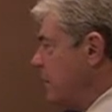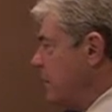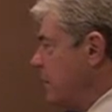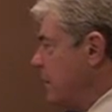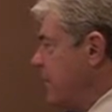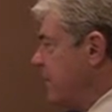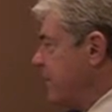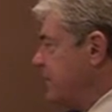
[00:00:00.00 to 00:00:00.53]

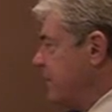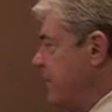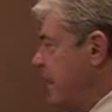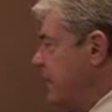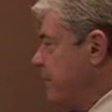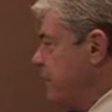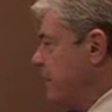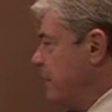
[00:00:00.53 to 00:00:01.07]
The next
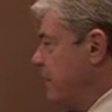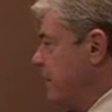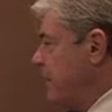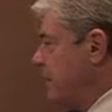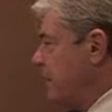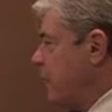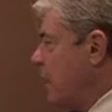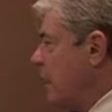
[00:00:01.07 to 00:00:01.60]
step would be
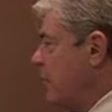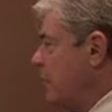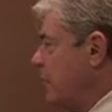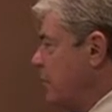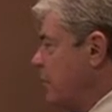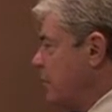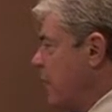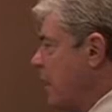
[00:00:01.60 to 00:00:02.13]
the
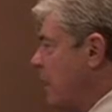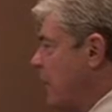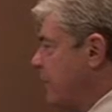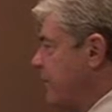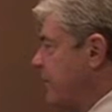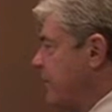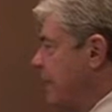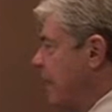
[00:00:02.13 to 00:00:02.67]
probable
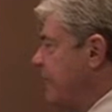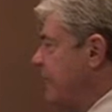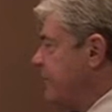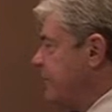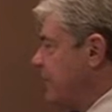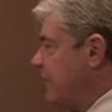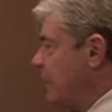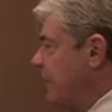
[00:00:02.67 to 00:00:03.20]
cause. That
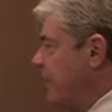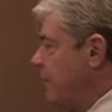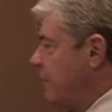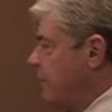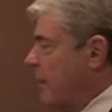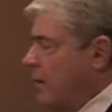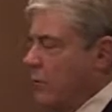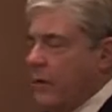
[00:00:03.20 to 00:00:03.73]
is the level
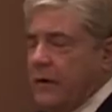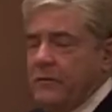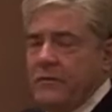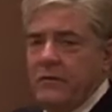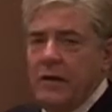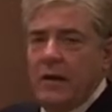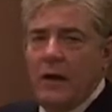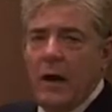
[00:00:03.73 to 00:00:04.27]
by
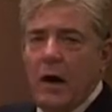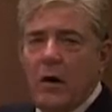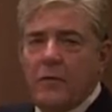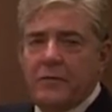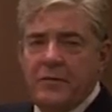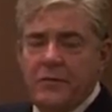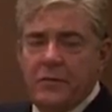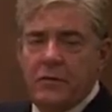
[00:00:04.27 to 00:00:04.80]
which the
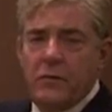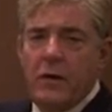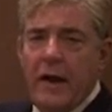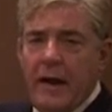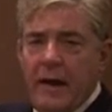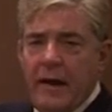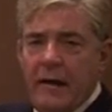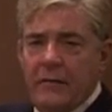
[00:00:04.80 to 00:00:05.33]
officer
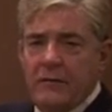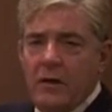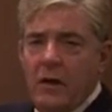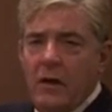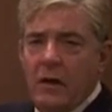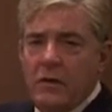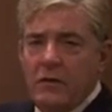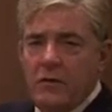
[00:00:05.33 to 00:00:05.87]
has
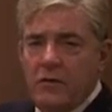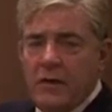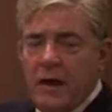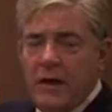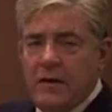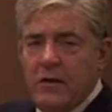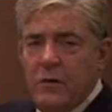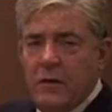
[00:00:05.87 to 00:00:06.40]
to
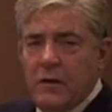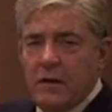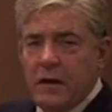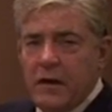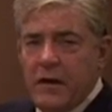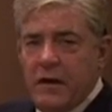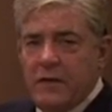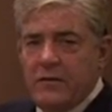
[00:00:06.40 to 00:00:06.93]
take you into
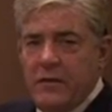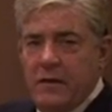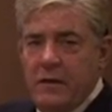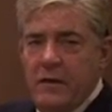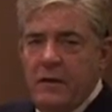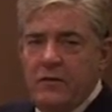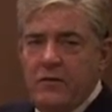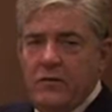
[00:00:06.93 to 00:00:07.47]

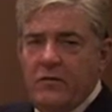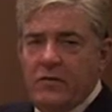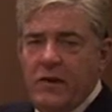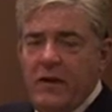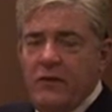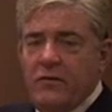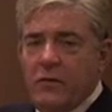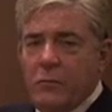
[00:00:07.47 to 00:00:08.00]
custody, to
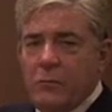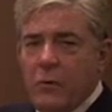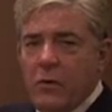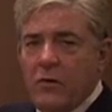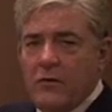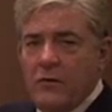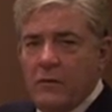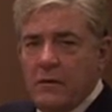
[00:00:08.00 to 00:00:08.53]
seize your
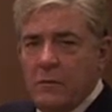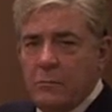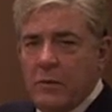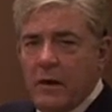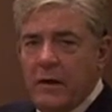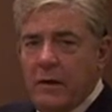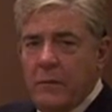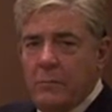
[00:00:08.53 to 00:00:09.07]
person, to
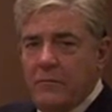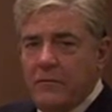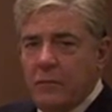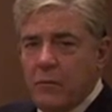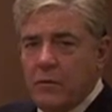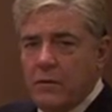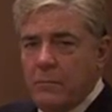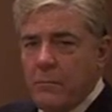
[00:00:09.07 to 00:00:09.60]
bring you
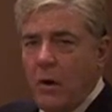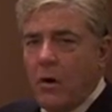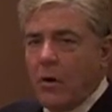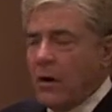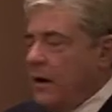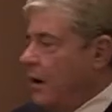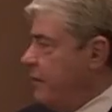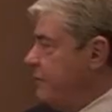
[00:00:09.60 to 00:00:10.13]
before the
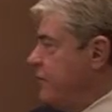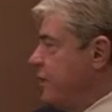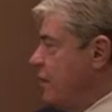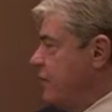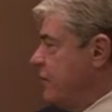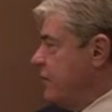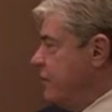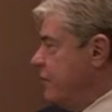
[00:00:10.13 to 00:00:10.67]
bar of
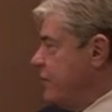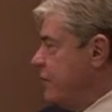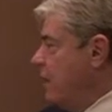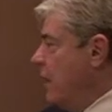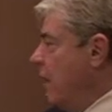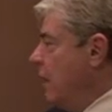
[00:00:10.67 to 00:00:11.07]
justice.